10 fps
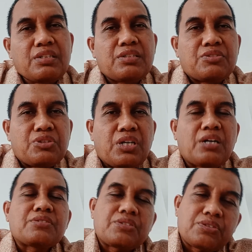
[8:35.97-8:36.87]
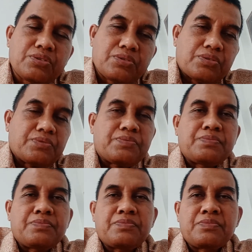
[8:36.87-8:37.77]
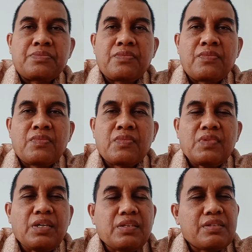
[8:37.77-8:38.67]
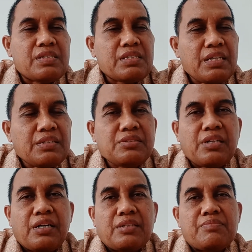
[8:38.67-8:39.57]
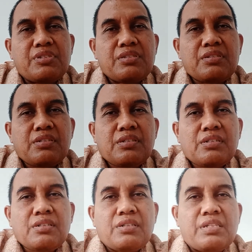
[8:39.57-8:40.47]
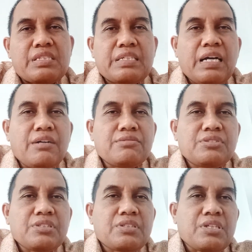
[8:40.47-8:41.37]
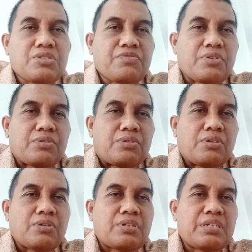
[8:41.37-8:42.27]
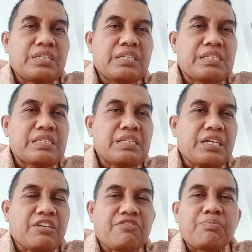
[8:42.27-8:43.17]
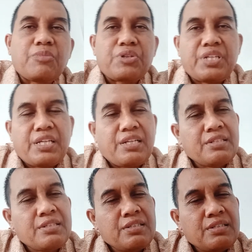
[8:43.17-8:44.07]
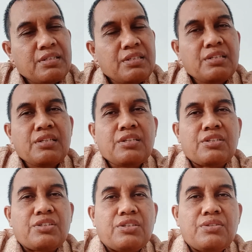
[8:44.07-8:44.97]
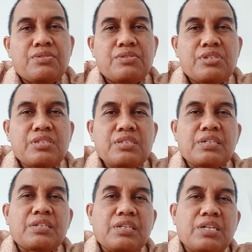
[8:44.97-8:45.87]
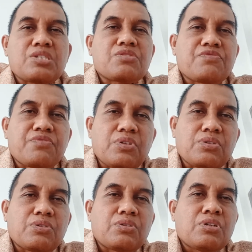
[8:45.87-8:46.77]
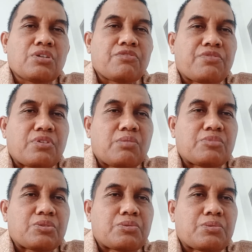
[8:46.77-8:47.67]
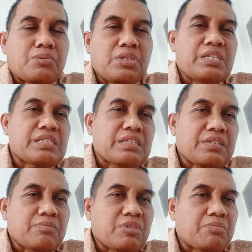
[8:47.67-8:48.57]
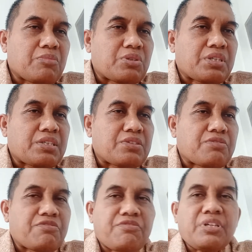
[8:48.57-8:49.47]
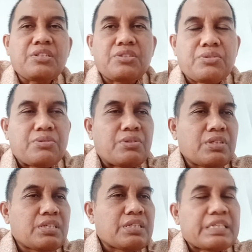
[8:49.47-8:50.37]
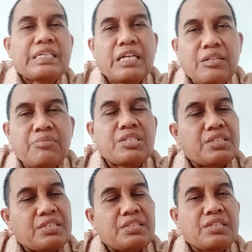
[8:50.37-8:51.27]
in the other two. And then the second type, discounted cash flow or DCF model. Use cash flow from the three-statement model to value a company